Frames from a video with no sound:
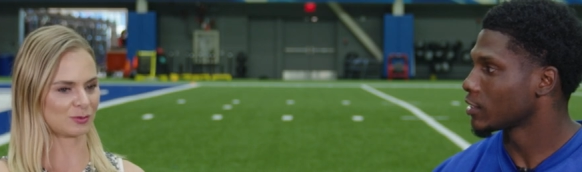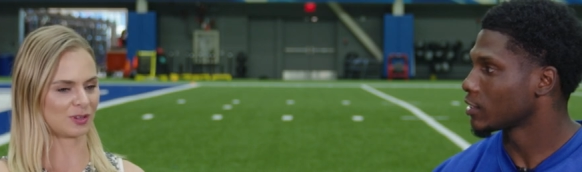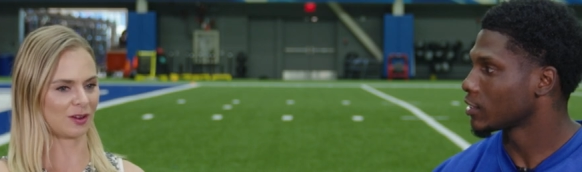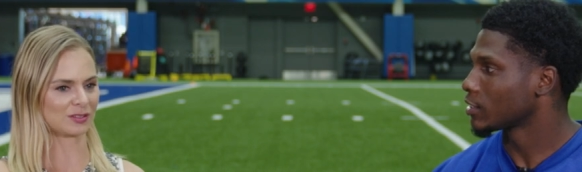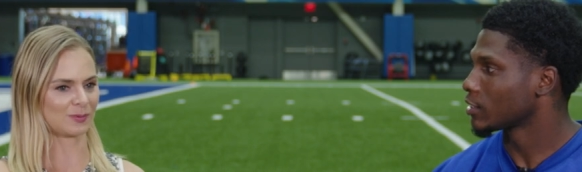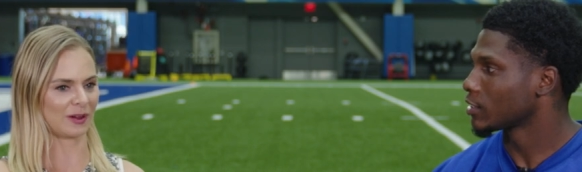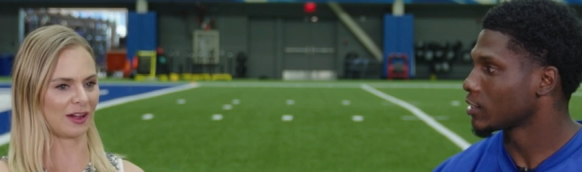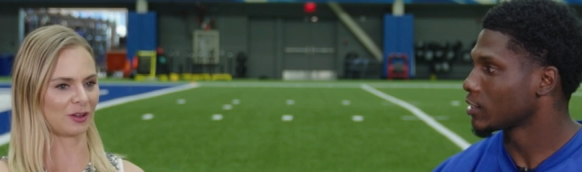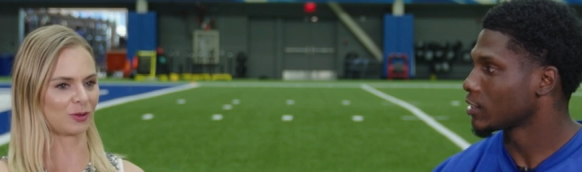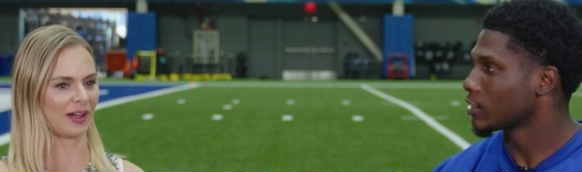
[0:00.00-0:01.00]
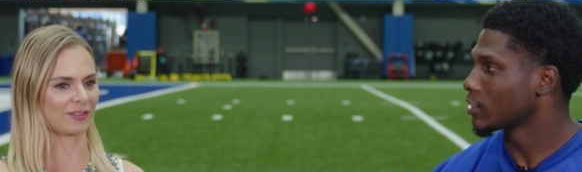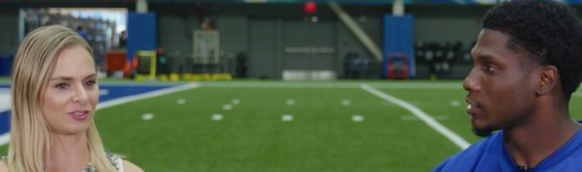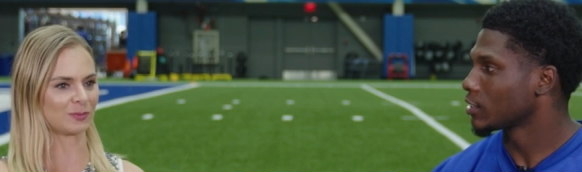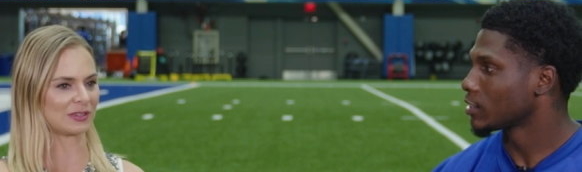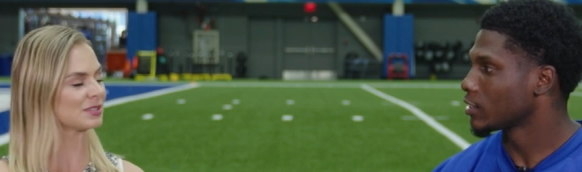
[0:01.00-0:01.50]
Speaker 1: You talked about how you have
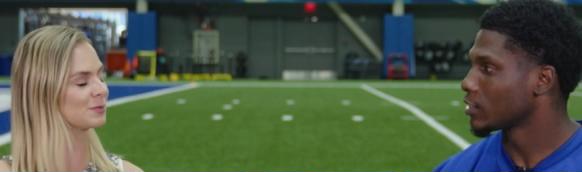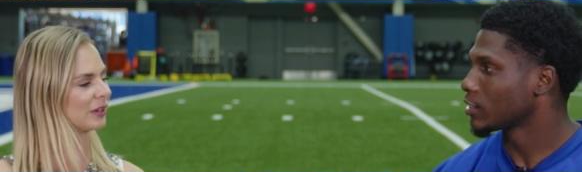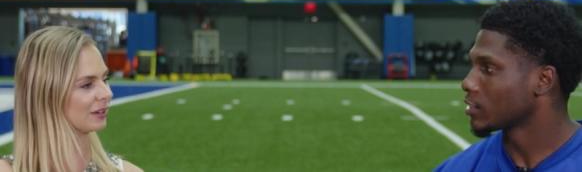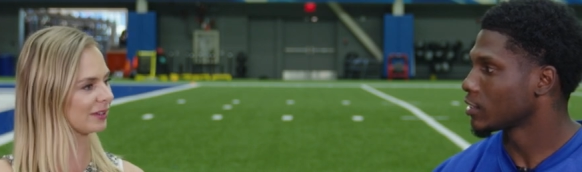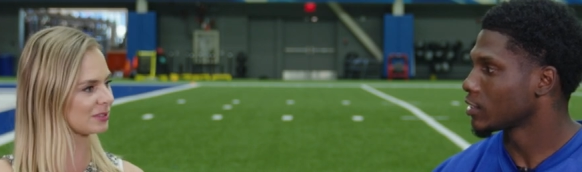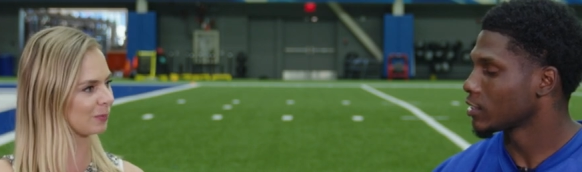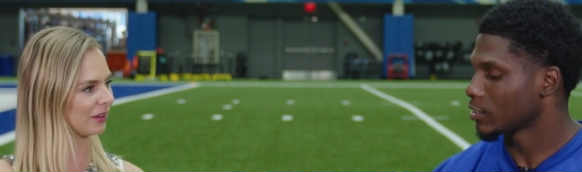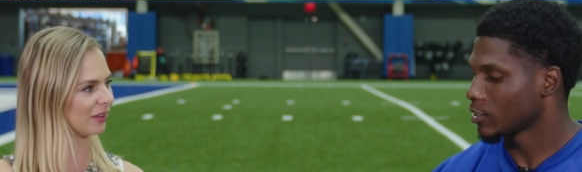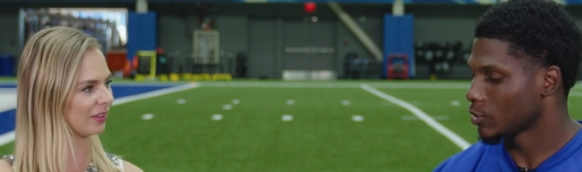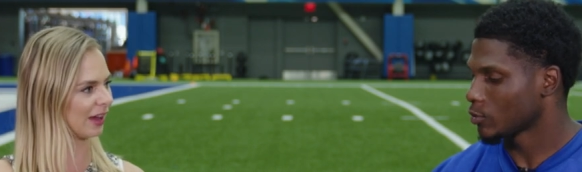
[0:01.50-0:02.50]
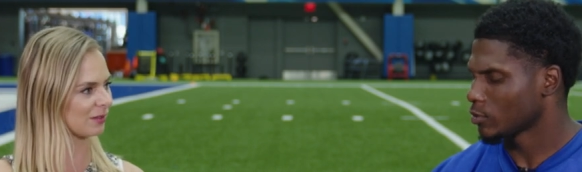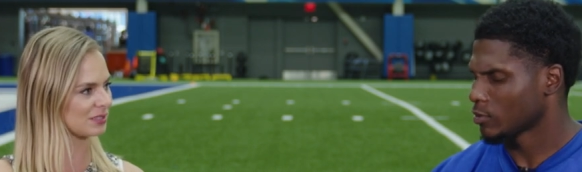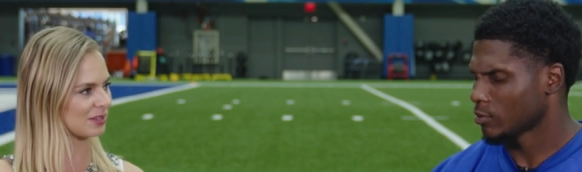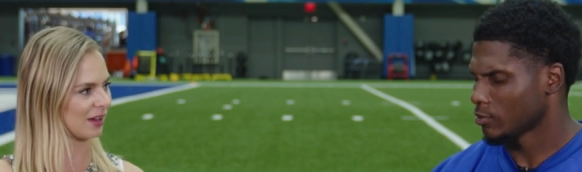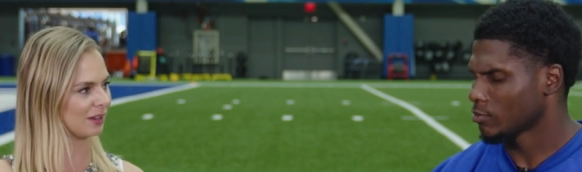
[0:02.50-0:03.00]
to be speedy to play on the
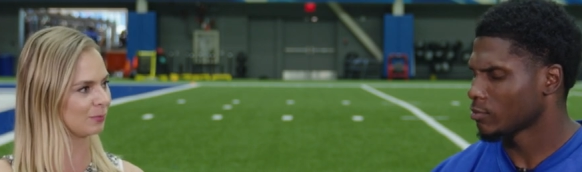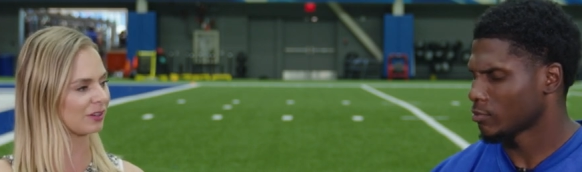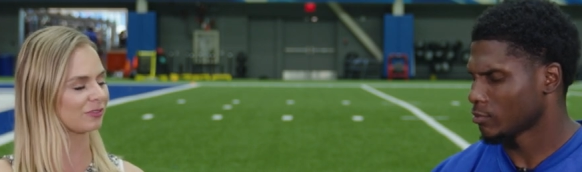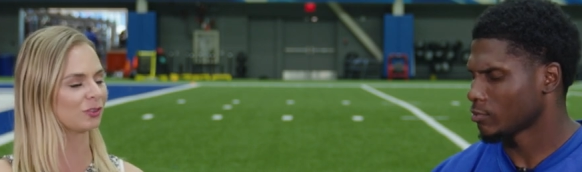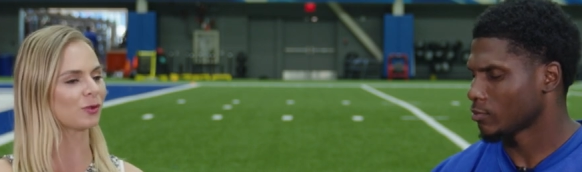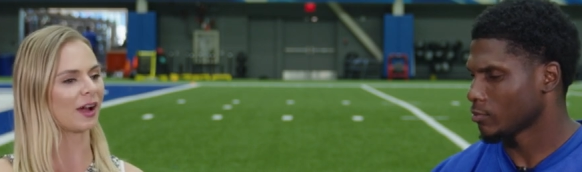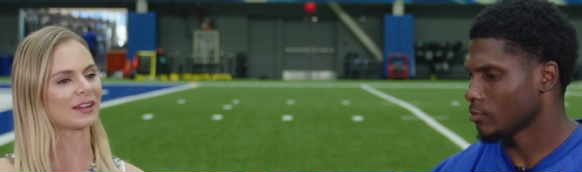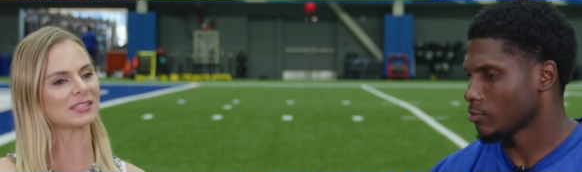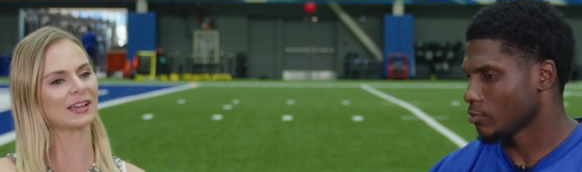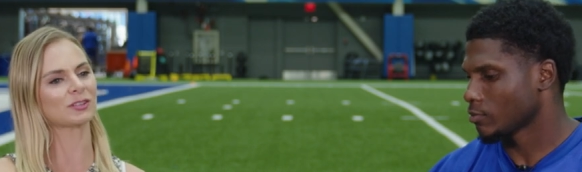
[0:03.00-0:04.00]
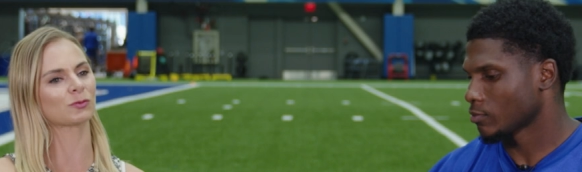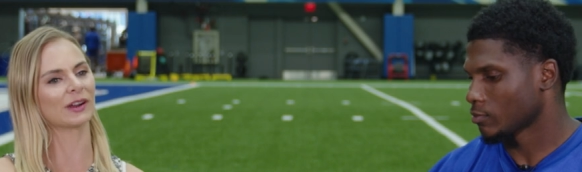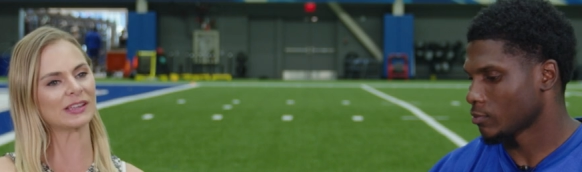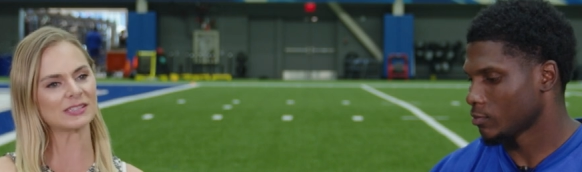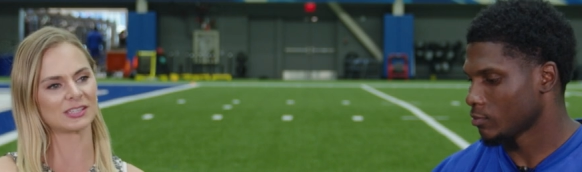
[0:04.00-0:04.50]
outside, but if you guys had to
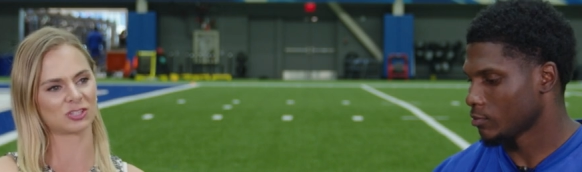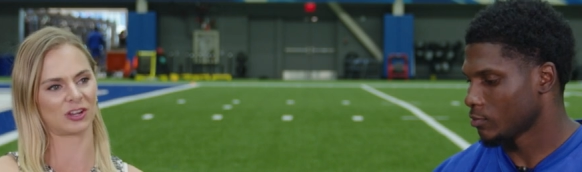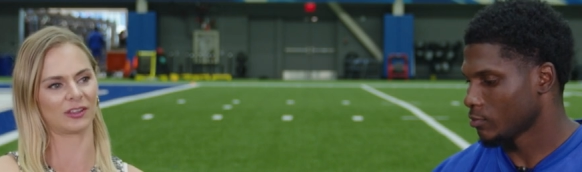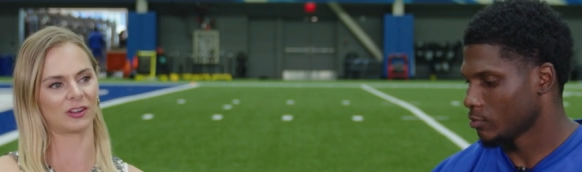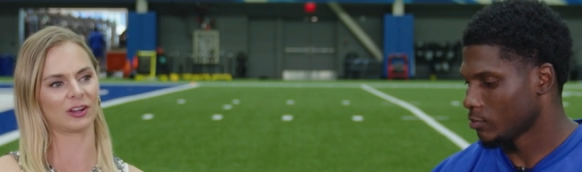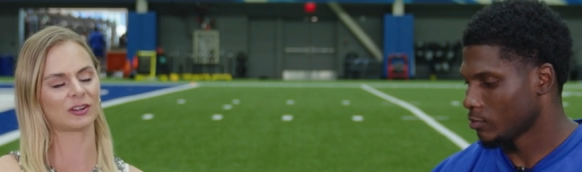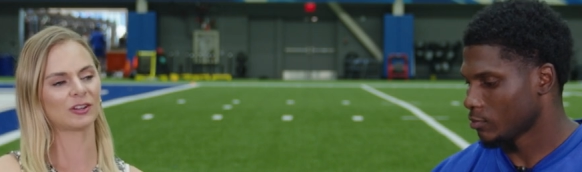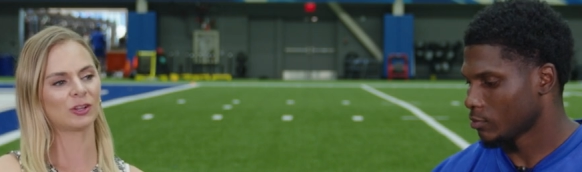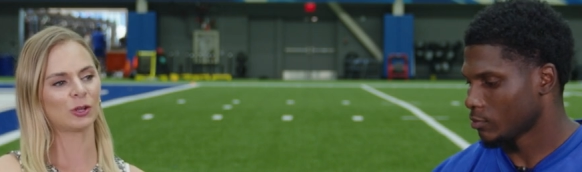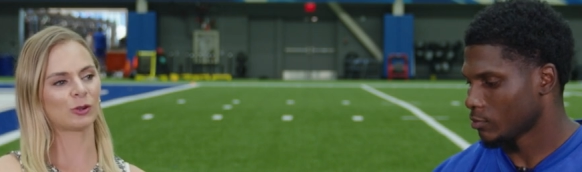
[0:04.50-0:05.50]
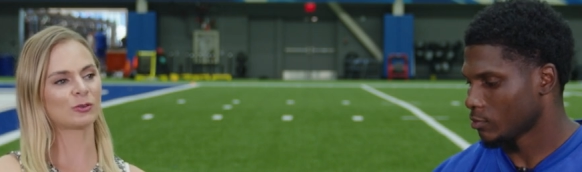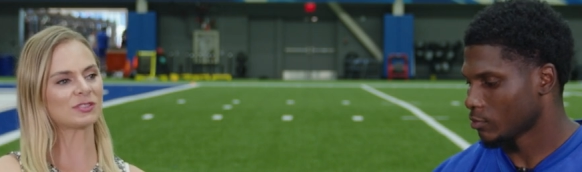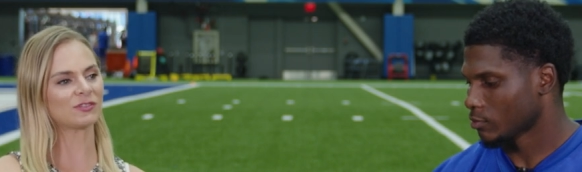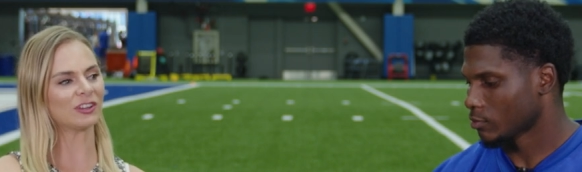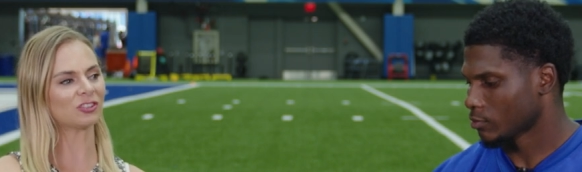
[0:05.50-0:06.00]
race each other,
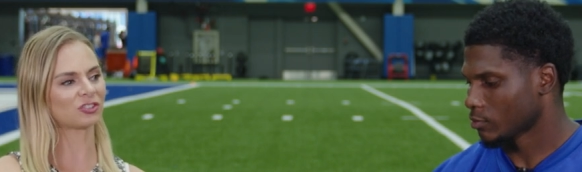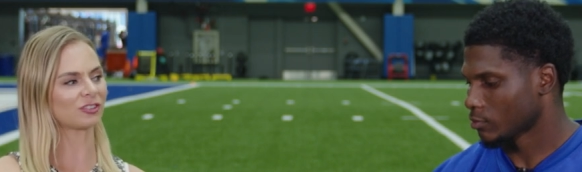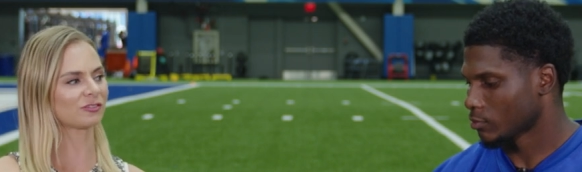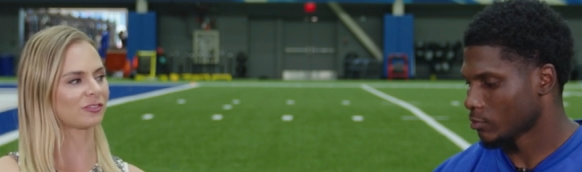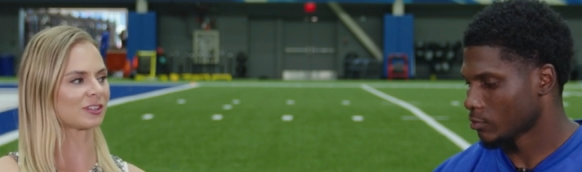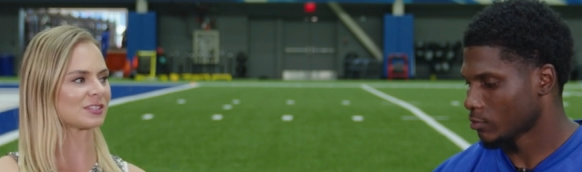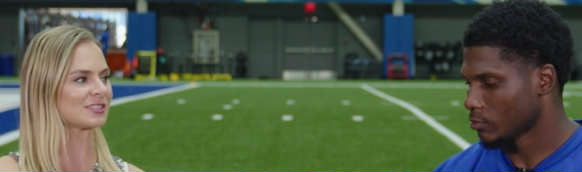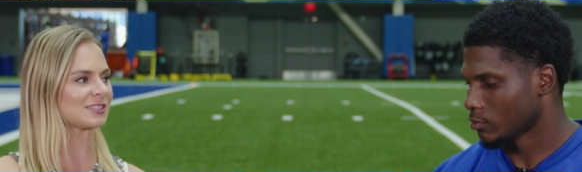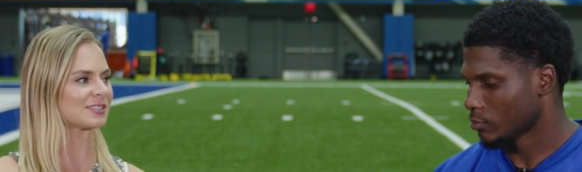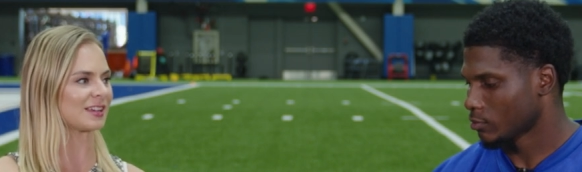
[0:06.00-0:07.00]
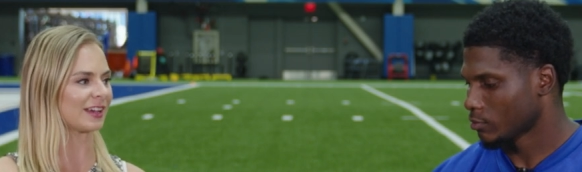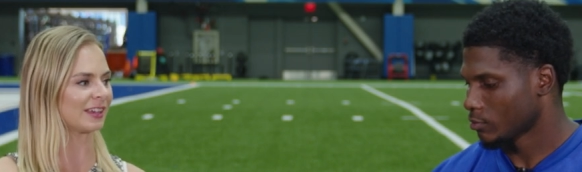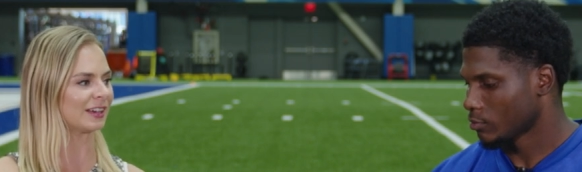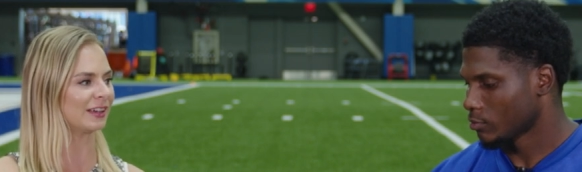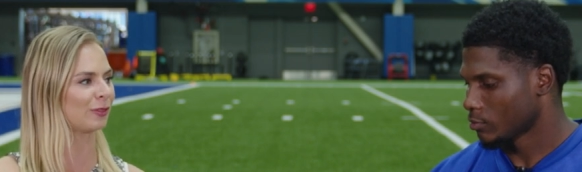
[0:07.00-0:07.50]
who's finishing first,
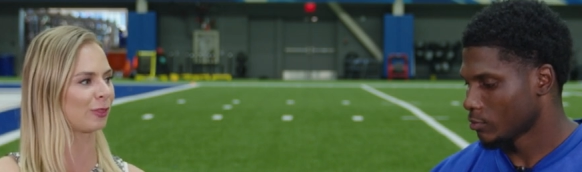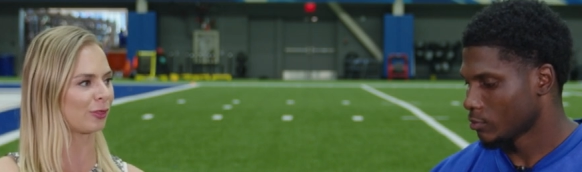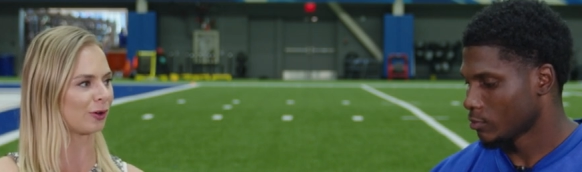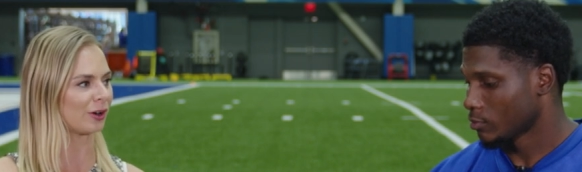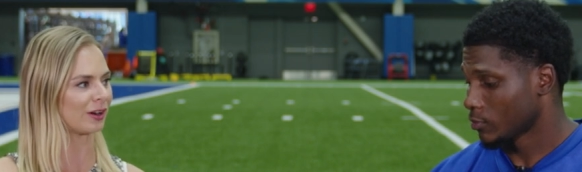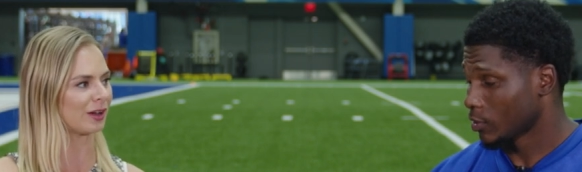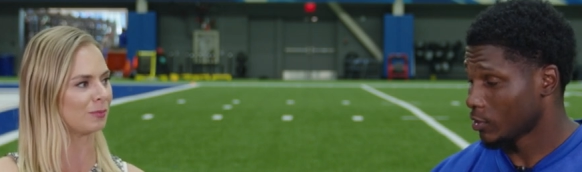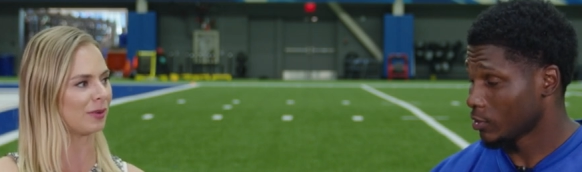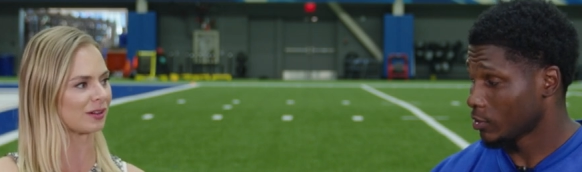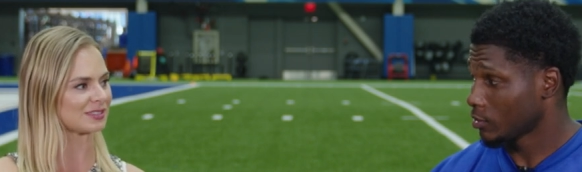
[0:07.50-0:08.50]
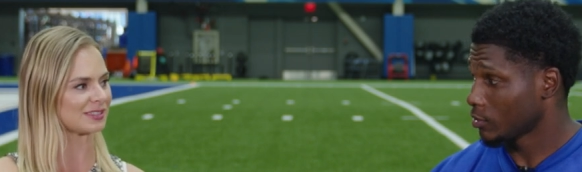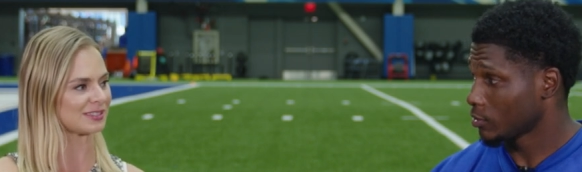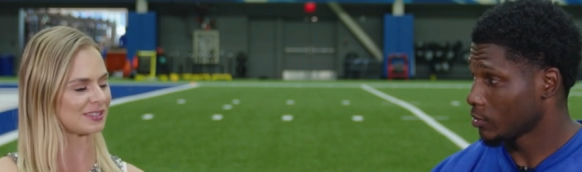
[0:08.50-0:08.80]
second, and third amongst the